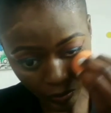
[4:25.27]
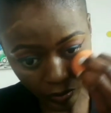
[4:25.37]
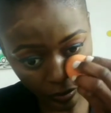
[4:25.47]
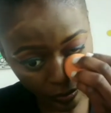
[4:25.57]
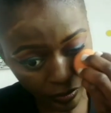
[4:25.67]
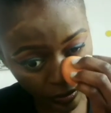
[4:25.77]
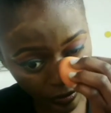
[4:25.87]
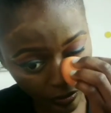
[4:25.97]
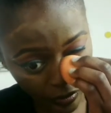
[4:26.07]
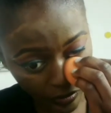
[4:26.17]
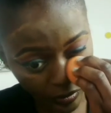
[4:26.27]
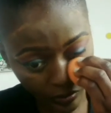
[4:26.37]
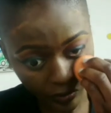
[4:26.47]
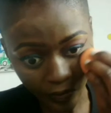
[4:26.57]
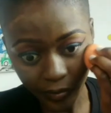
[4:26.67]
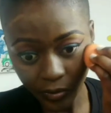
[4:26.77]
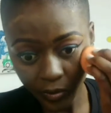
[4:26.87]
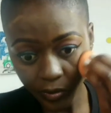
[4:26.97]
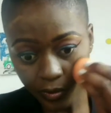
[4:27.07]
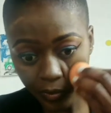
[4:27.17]
Okay, just blending
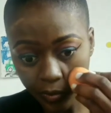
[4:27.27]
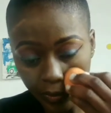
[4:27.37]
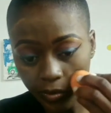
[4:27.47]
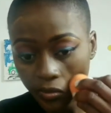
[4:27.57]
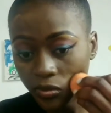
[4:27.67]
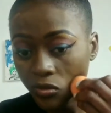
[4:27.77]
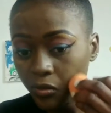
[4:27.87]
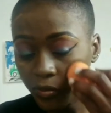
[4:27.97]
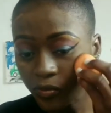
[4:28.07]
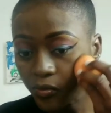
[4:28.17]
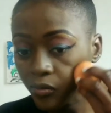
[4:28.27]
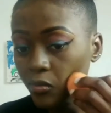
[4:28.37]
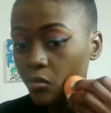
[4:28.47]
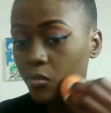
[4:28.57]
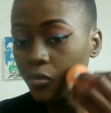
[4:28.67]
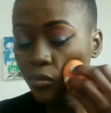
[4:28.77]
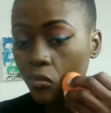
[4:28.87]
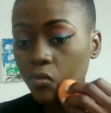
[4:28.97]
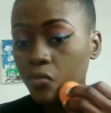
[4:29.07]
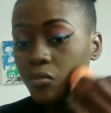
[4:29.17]
it with my body
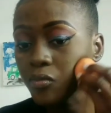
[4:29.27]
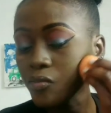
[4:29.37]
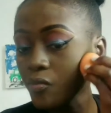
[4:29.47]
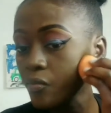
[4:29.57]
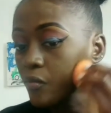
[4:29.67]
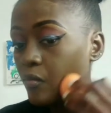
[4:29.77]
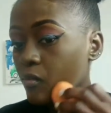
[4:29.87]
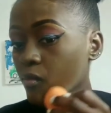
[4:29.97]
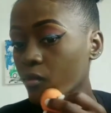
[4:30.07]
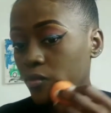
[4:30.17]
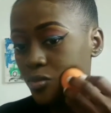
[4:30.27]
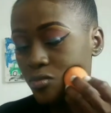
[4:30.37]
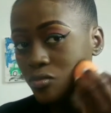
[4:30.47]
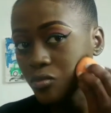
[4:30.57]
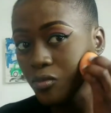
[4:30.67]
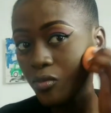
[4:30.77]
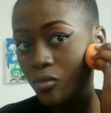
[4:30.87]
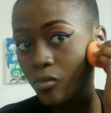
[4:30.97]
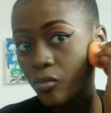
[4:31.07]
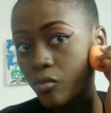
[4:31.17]
blender. It's a two-way blender
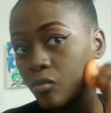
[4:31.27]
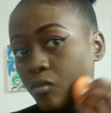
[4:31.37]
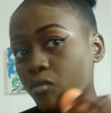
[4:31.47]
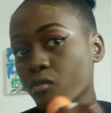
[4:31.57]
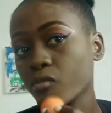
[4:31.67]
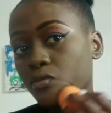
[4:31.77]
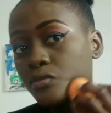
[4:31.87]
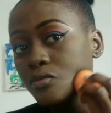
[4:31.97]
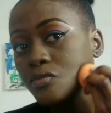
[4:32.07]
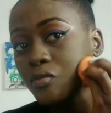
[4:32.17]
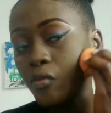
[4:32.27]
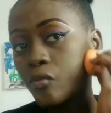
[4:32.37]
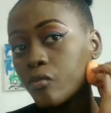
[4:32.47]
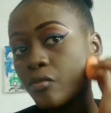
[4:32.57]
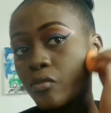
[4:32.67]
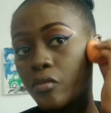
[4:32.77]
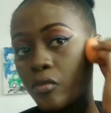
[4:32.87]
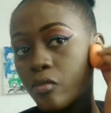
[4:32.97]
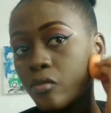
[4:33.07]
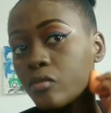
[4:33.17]
sponge, so I'm just
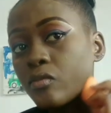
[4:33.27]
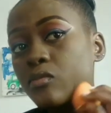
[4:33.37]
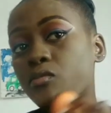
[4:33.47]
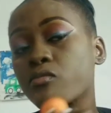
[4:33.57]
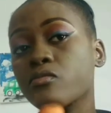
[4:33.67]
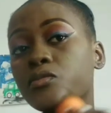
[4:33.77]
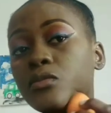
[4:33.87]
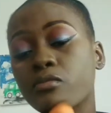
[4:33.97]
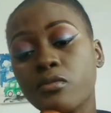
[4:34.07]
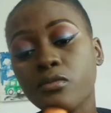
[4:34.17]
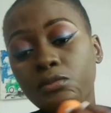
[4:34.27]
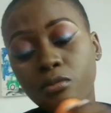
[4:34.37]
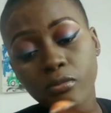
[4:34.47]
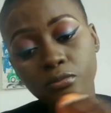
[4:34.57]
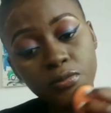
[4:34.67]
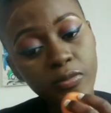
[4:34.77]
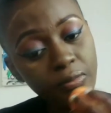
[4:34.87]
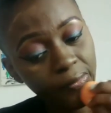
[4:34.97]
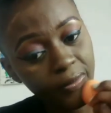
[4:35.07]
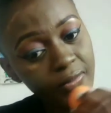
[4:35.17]
using it, yes, because you don't
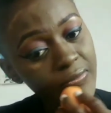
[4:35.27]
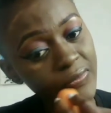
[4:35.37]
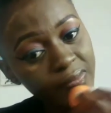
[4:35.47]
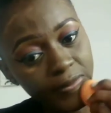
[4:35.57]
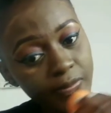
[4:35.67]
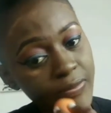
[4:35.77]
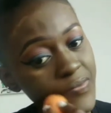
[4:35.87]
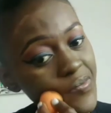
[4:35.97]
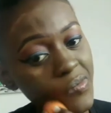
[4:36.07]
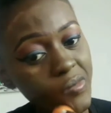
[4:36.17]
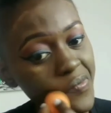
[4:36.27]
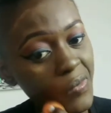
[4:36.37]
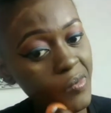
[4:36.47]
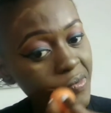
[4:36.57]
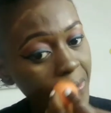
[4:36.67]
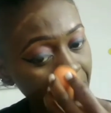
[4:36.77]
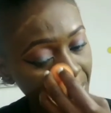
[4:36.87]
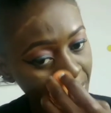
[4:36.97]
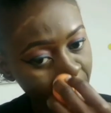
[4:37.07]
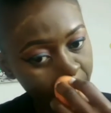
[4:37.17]
necessarily need to buy all the makeup things
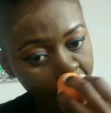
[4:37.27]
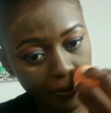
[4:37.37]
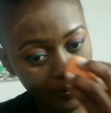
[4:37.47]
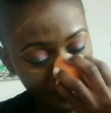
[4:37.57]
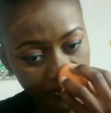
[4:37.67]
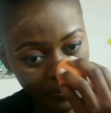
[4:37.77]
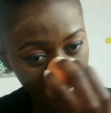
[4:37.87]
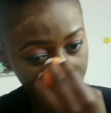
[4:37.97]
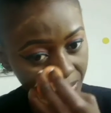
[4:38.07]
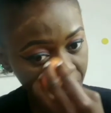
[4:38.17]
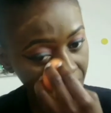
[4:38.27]
before you start doing makeup.